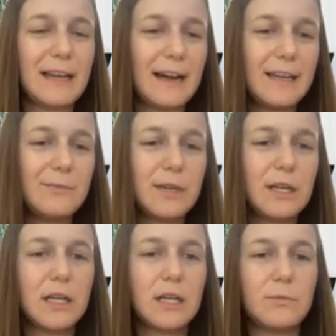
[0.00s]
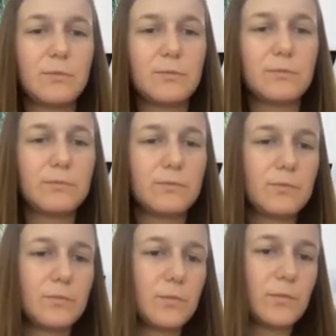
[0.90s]
time um,
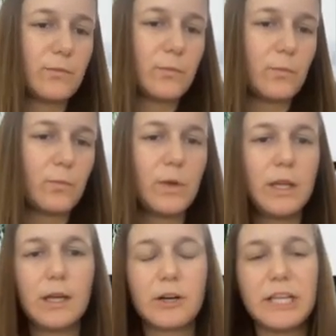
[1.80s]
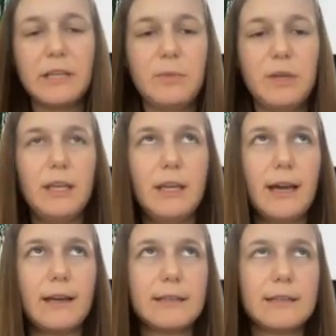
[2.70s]
we
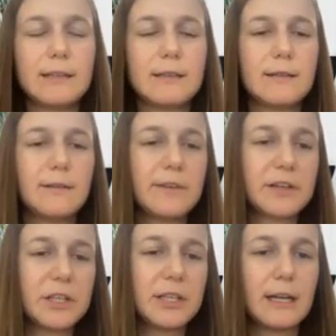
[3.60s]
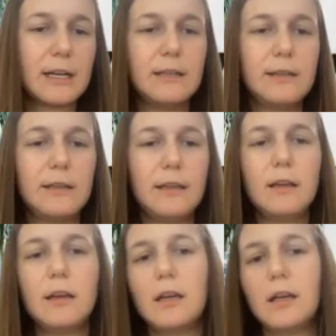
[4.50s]
CrateDB has a functionality